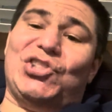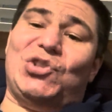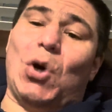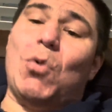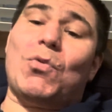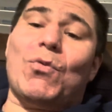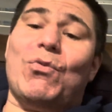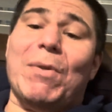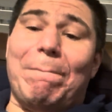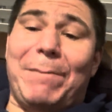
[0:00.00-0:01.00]
don't
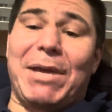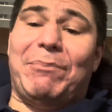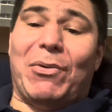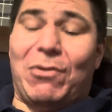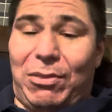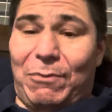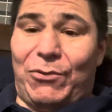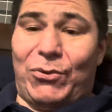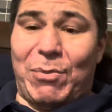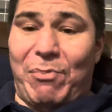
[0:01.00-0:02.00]
rip
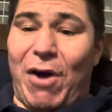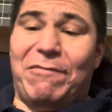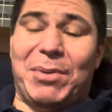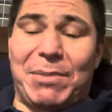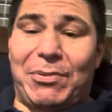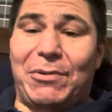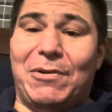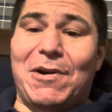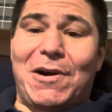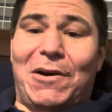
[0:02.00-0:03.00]
off
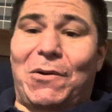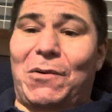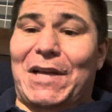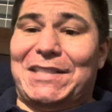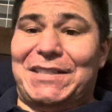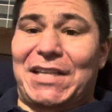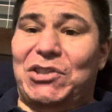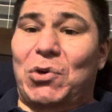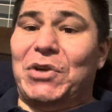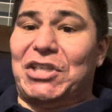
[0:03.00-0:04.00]
people, or like say
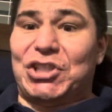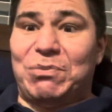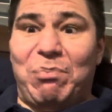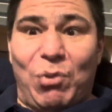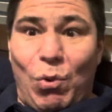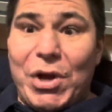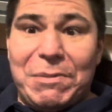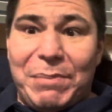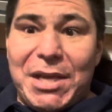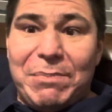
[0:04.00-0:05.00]
don't
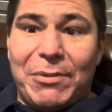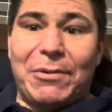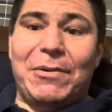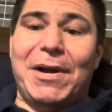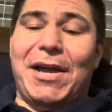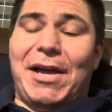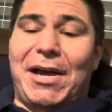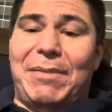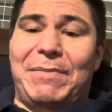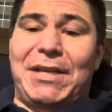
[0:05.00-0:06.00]
exploit people.
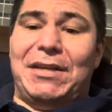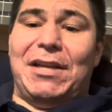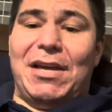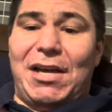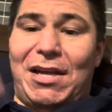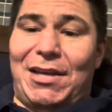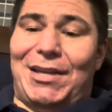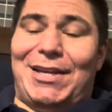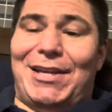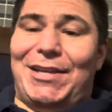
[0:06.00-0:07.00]
I mean,
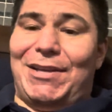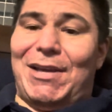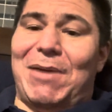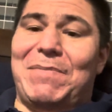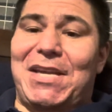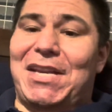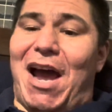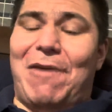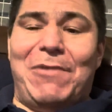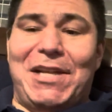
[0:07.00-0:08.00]
I
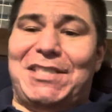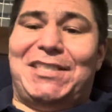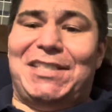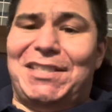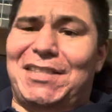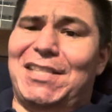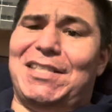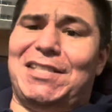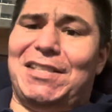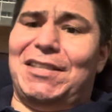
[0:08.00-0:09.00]
already seen
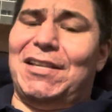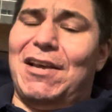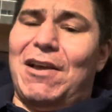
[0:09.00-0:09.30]
this and